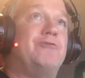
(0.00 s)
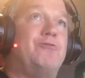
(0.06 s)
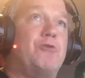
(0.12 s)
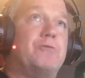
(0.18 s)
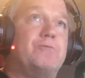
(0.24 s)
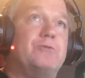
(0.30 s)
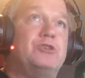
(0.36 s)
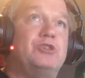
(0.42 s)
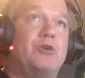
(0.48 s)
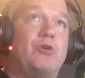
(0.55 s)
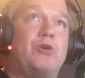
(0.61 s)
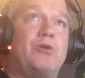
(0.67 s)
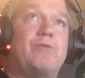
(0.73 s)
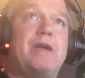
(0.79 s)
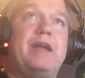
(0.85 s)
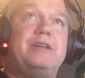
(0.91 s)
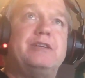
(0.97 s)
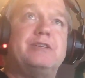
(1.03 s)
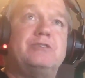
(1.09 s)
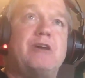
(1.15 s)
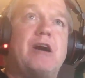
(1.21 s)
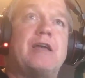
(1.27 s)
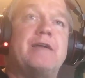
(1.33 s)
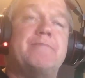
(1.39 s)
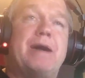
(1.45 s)
Ford was so courageous
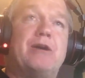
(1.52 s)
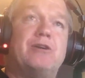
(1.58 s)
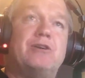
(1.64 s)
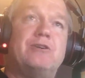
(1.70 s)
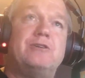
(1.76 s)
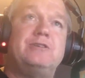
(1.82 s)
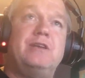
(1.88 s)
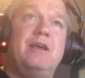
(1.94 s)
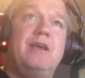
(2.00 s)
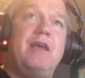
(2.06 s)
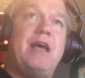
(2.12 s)
talking about hers,